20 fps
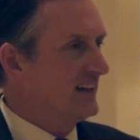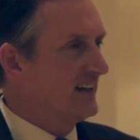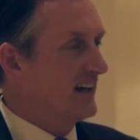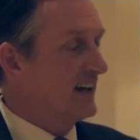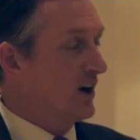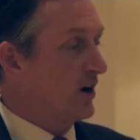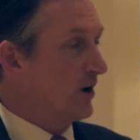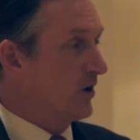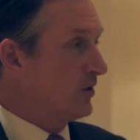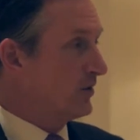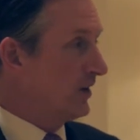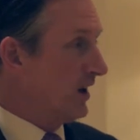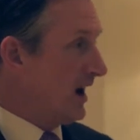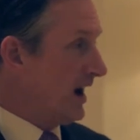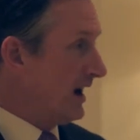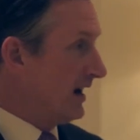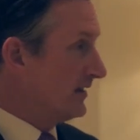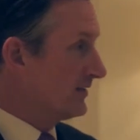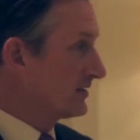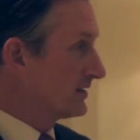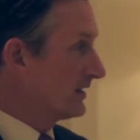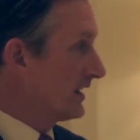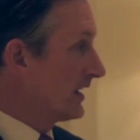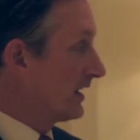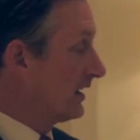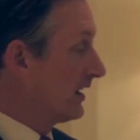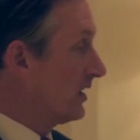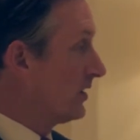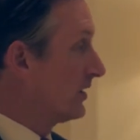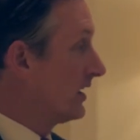in our own lives, let
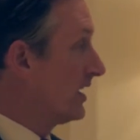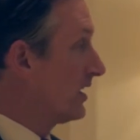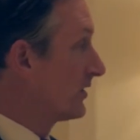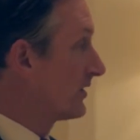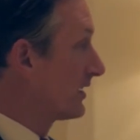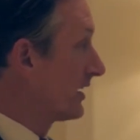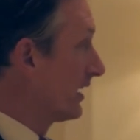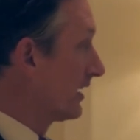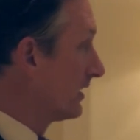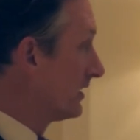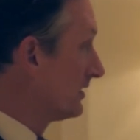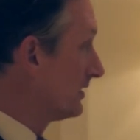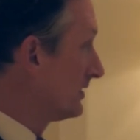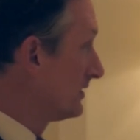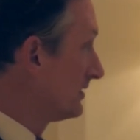alone healthcare?